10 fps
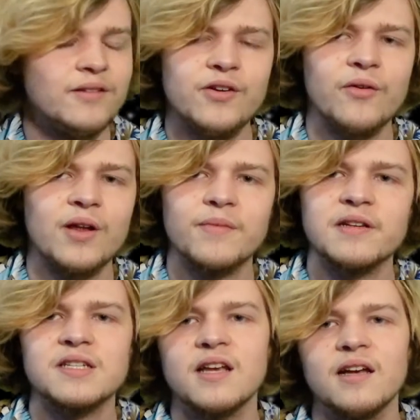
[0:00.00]
You know what I'm
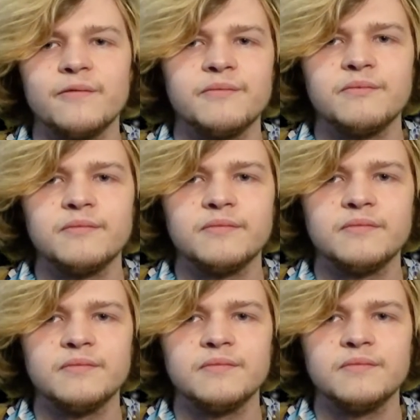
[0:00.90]
gonna say.
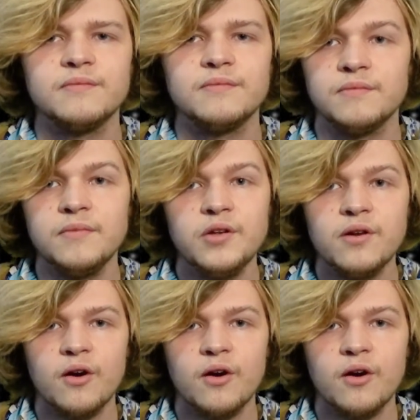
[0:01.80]
You